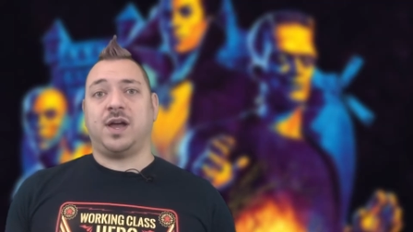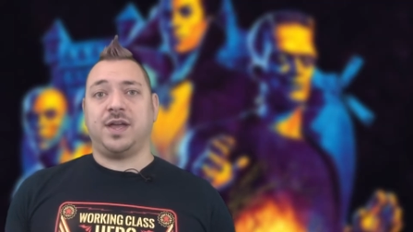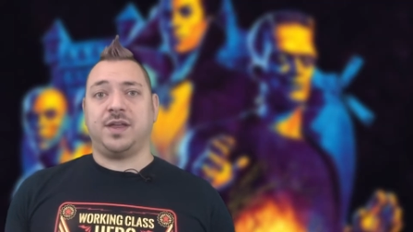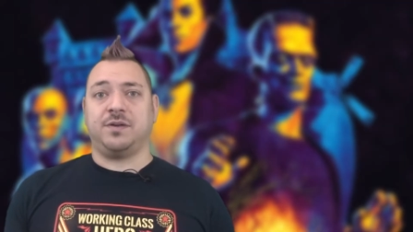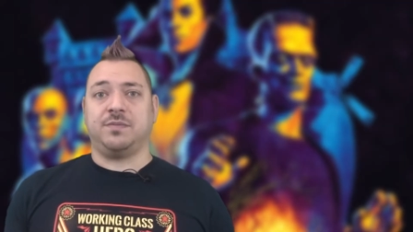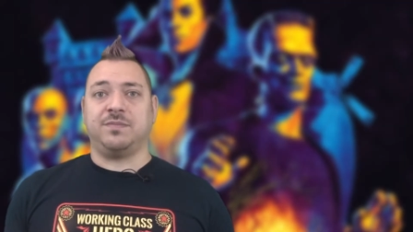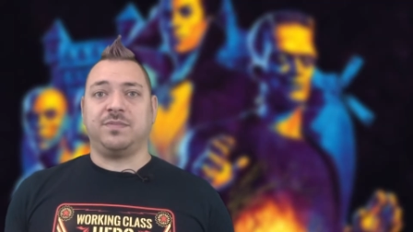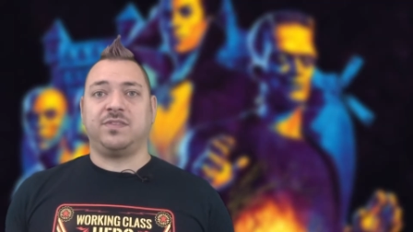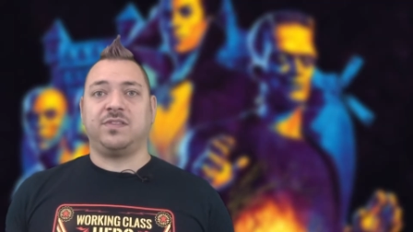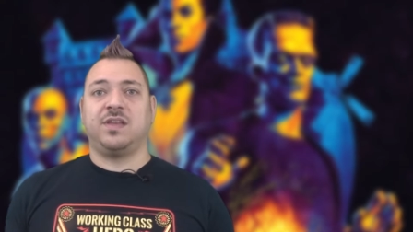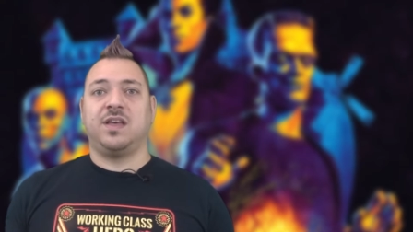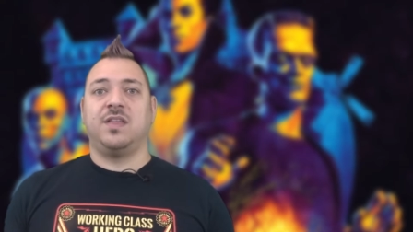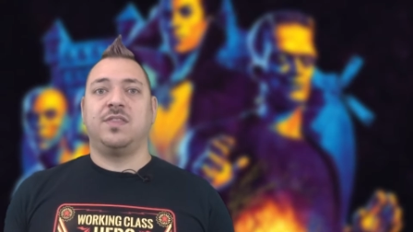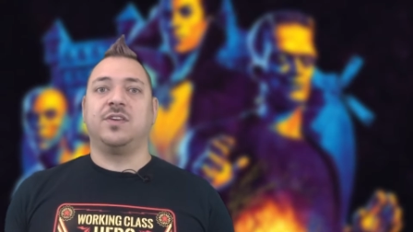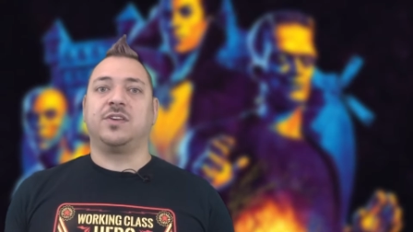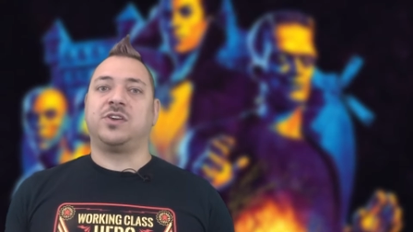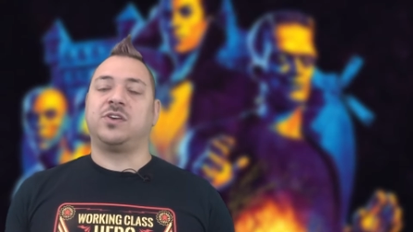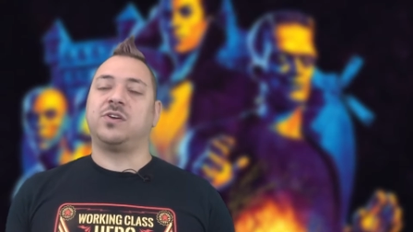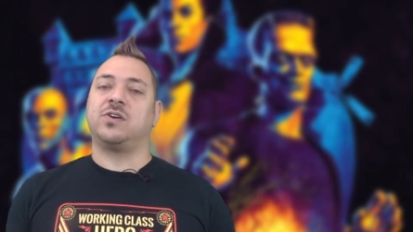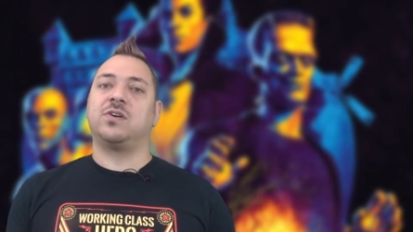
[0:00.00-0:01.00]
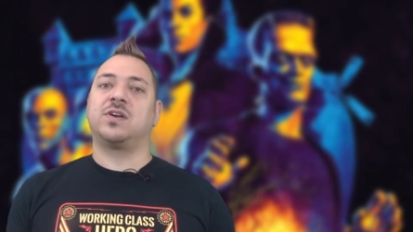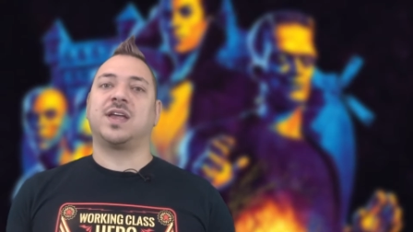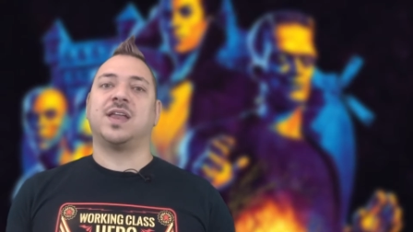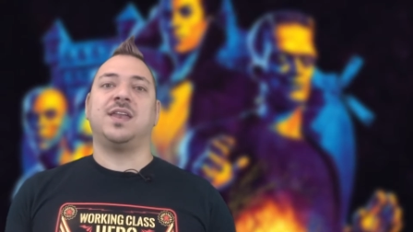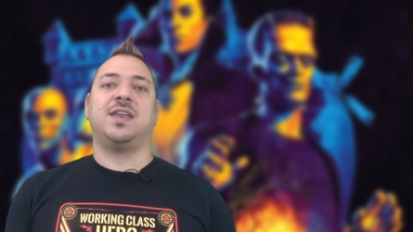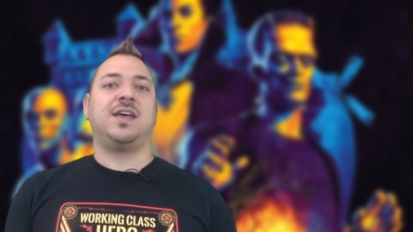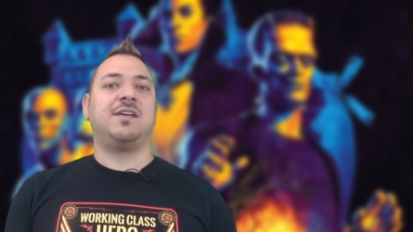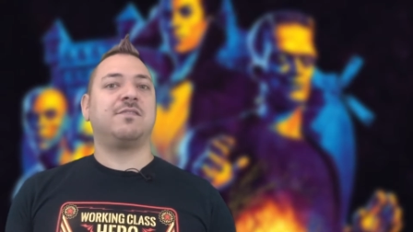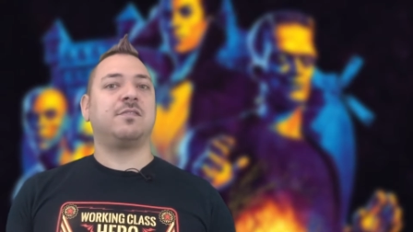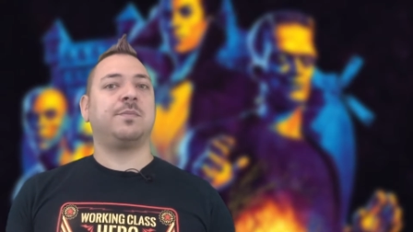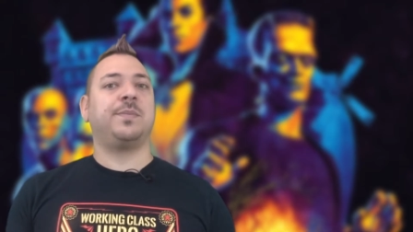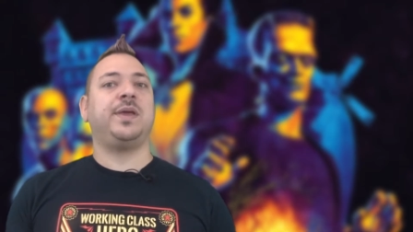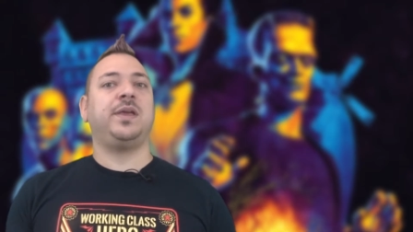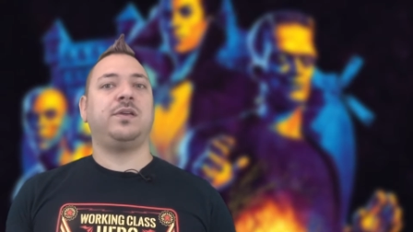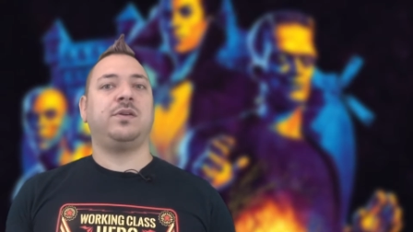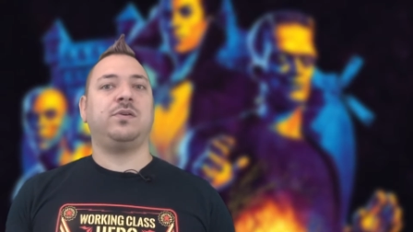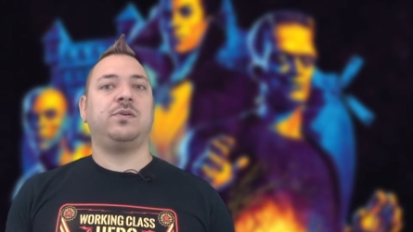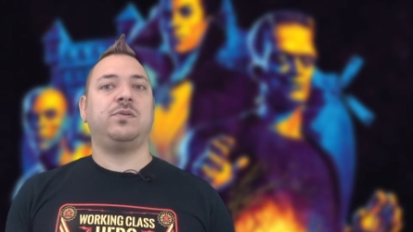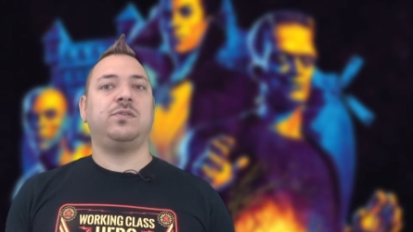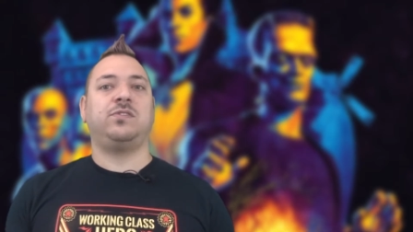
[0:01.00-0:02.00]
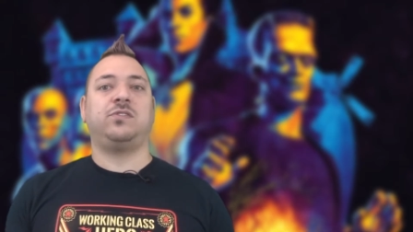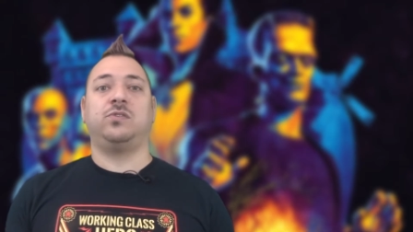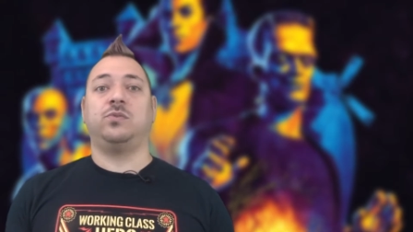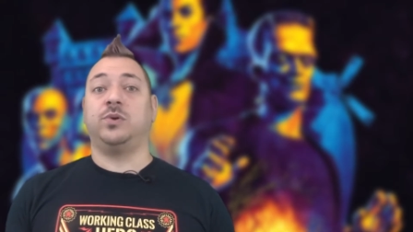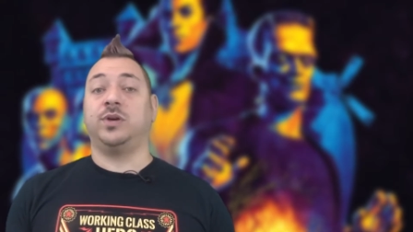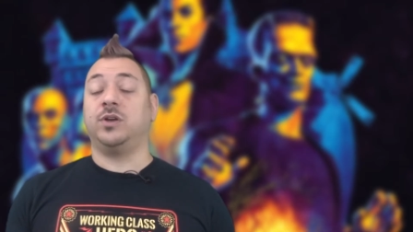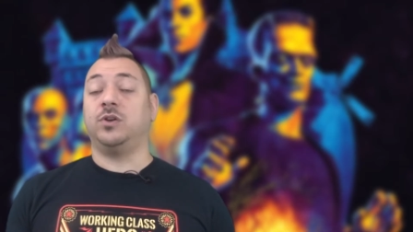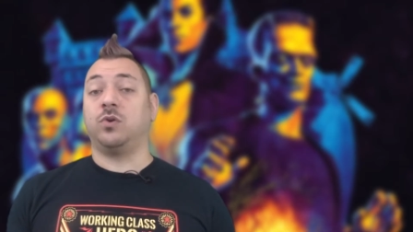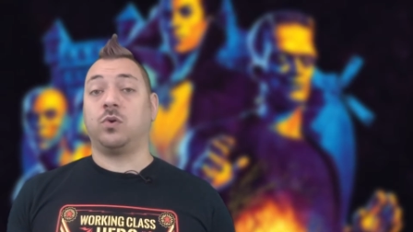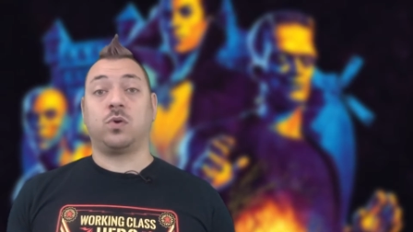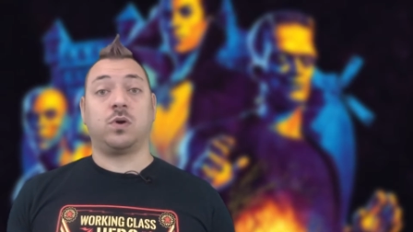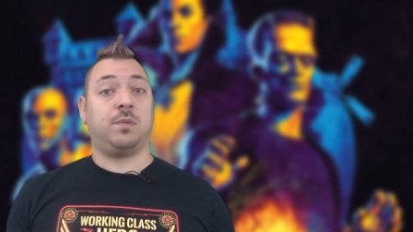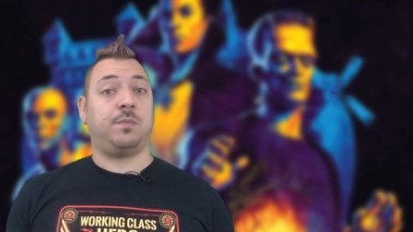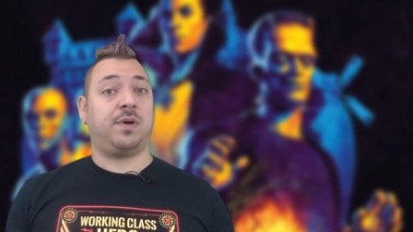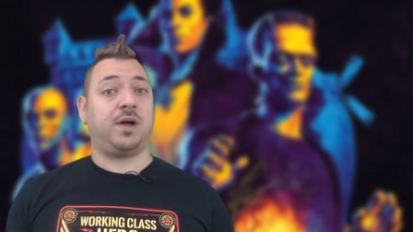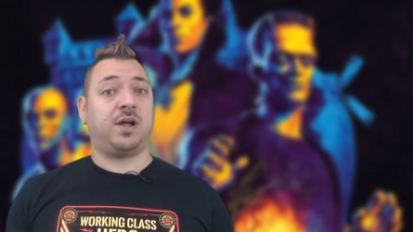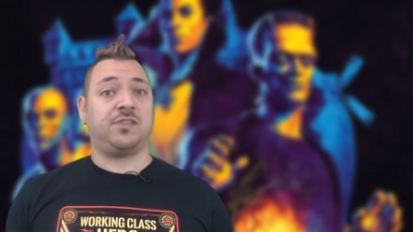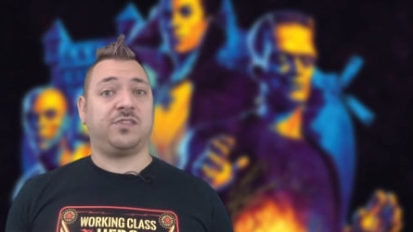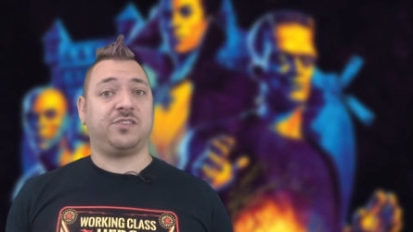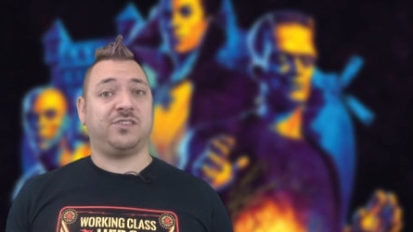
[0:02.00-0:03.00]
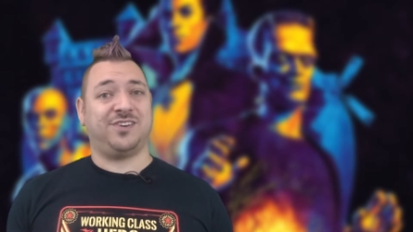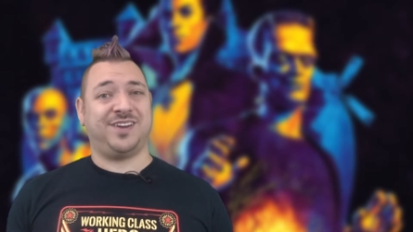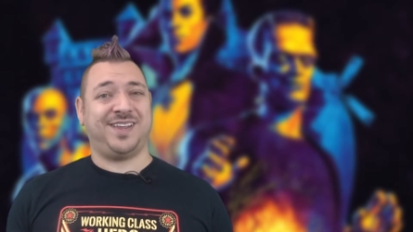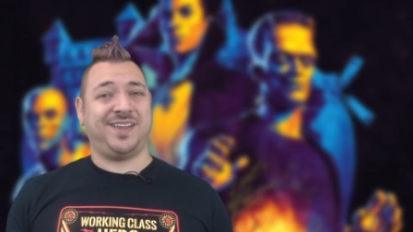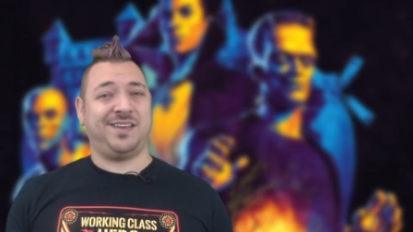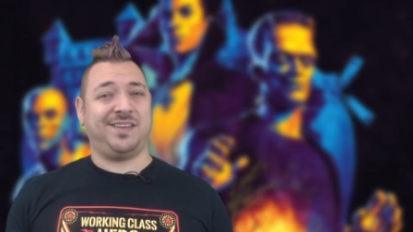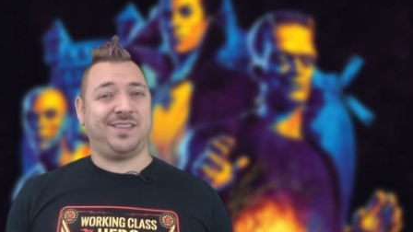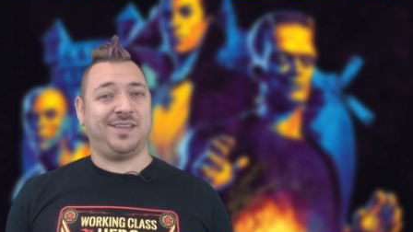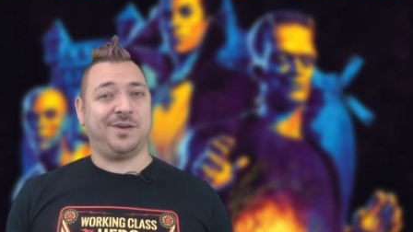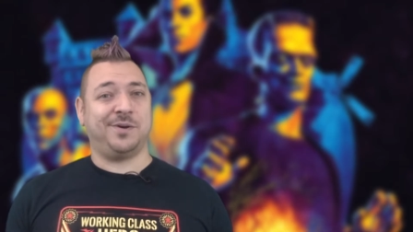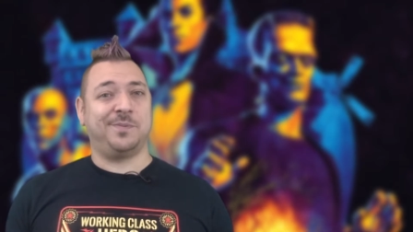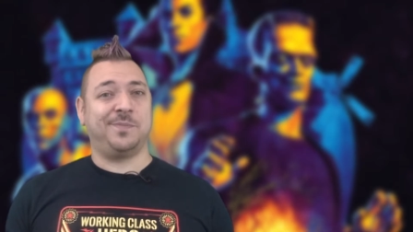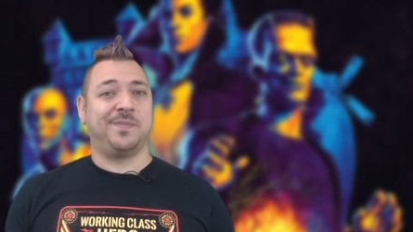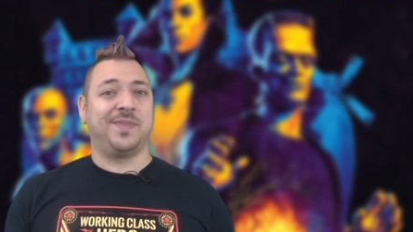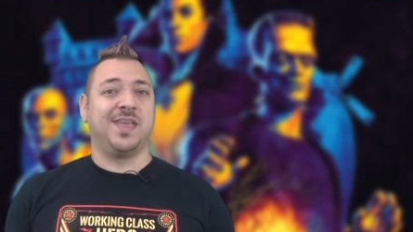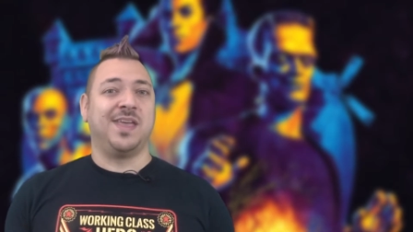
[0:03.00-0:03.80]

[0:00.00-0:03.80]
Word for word: items. The Cure can never be used to ignore a monster hit though.